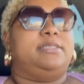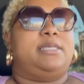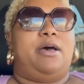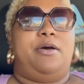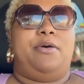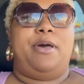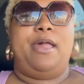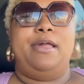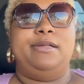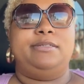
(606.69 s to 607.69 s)
So,
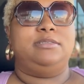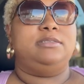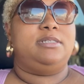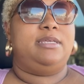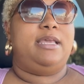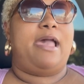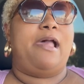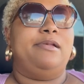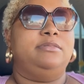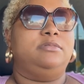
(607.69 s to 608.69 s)
yeah.
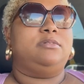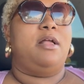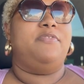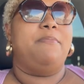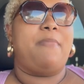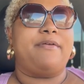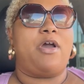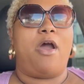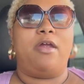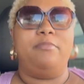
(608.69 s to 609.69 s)
And then my
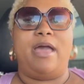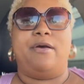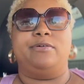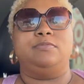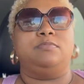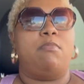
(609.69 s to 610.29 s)
car mount,